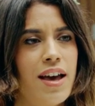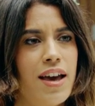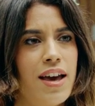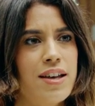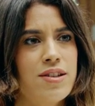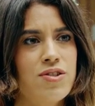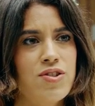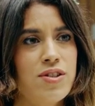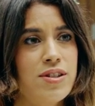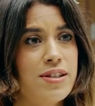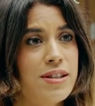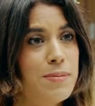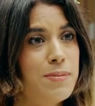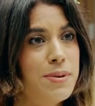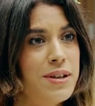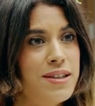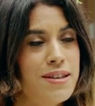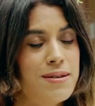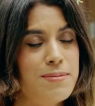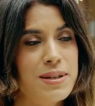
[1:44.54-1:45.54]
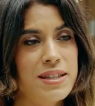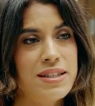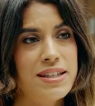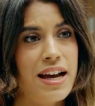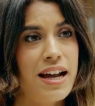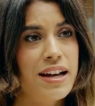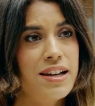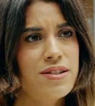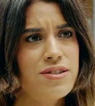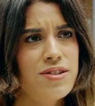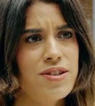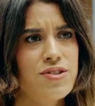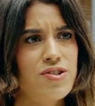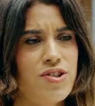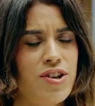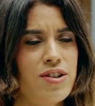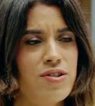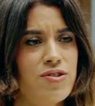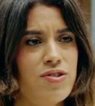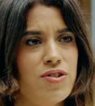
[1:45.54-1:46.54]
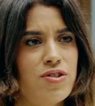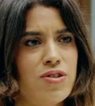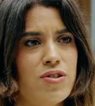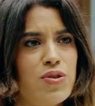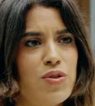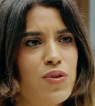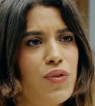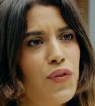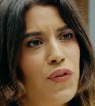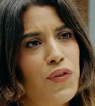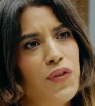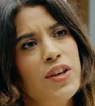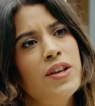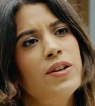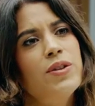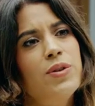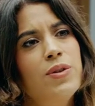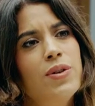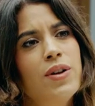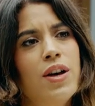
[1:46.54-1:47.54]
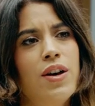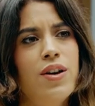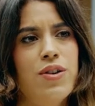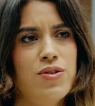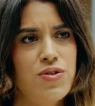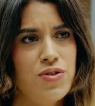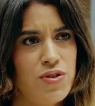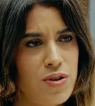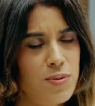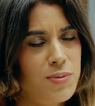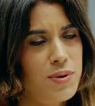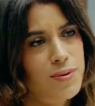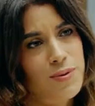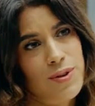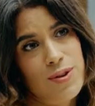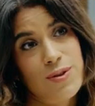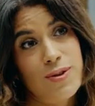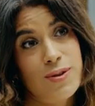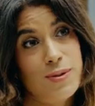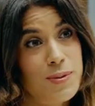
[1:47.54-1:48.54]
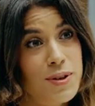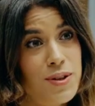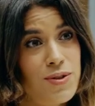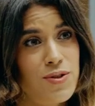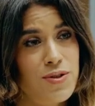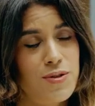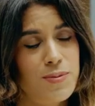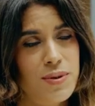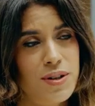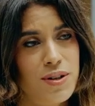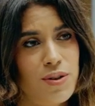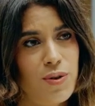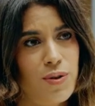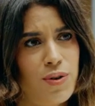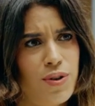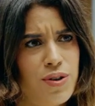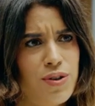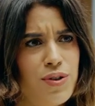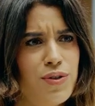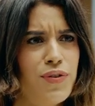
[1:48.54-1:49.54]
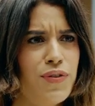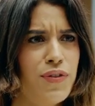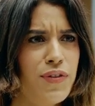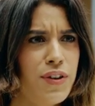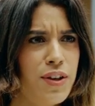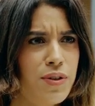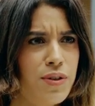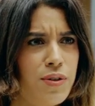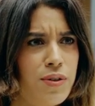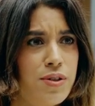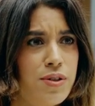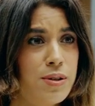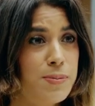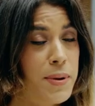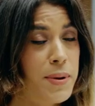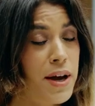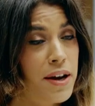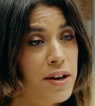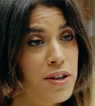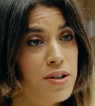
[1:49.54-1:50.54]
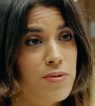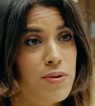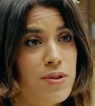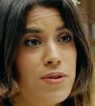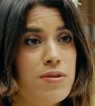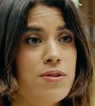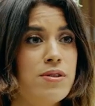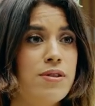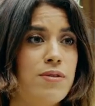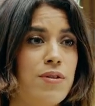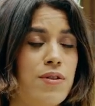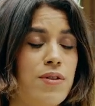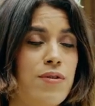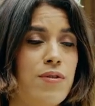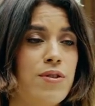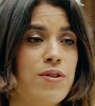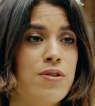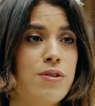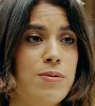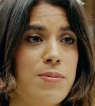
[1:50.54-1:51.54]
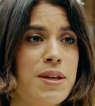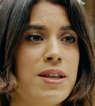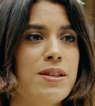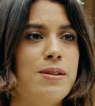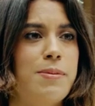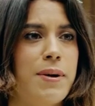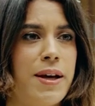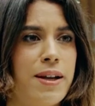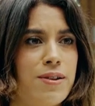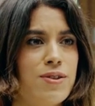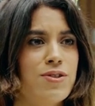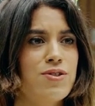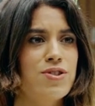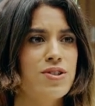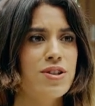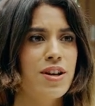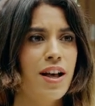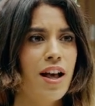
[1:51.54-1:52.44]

It's just simply the mentality changes. You feel German when you speak German, or you feel Spanish when you, when you speak Spanish.